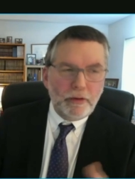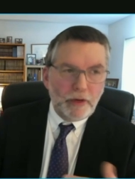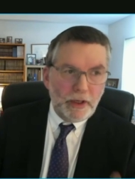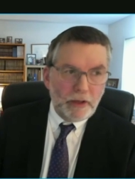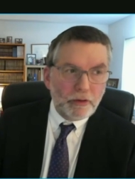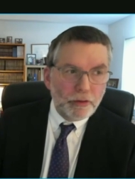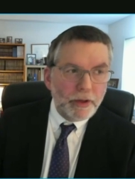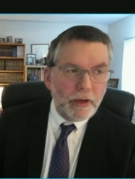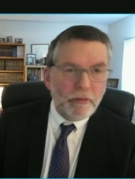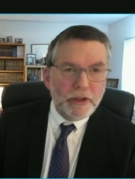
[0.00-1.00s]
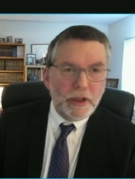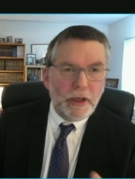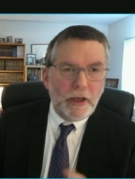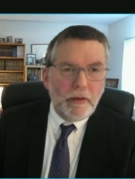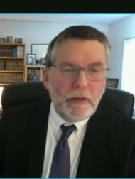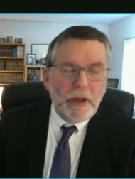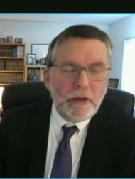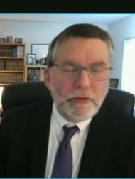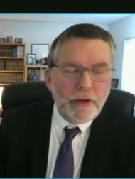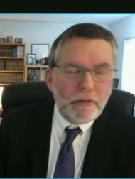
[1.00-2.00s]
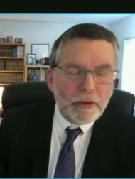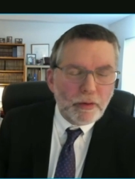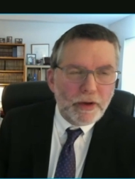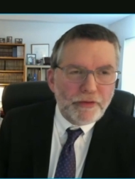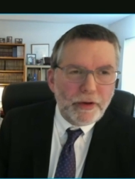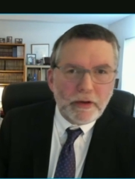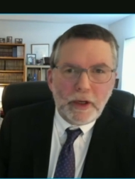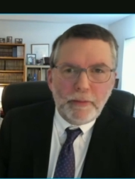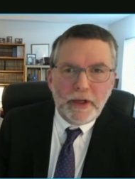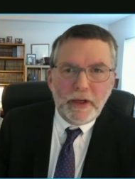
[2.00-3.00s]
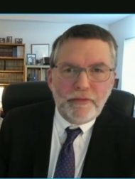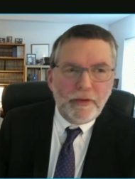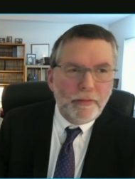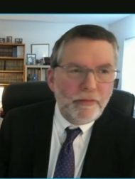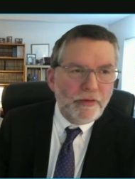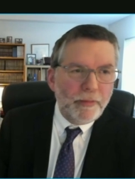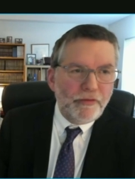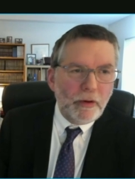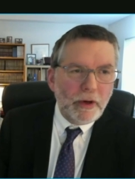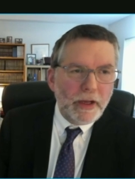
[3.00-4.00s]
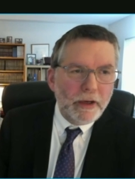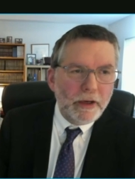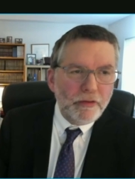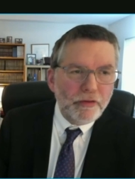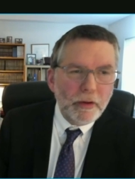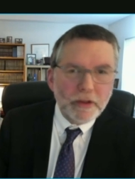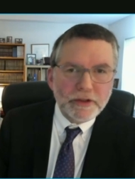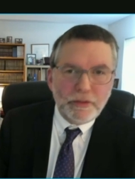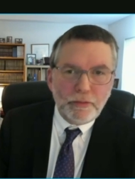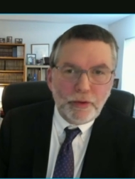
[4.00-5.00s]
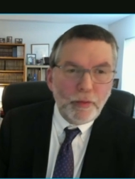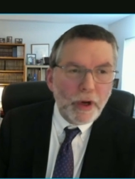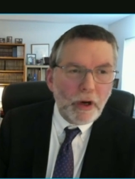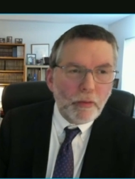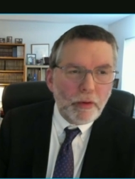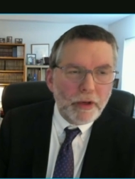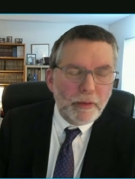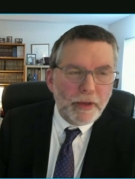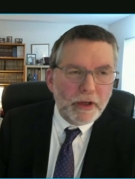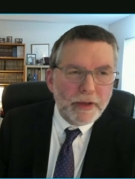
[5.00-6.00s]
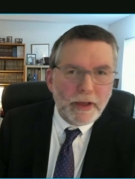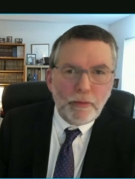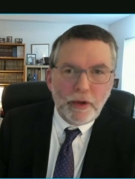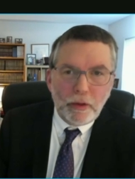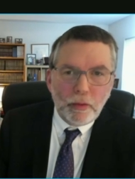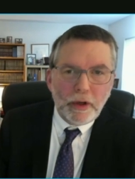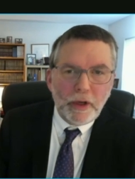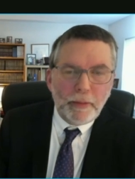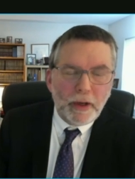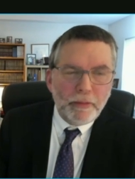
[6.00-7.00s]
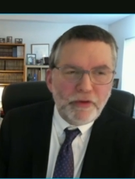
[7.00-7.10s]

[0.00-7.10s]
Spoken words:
including requests that are coming in from foreign entities, because we are worried about that. We are worried about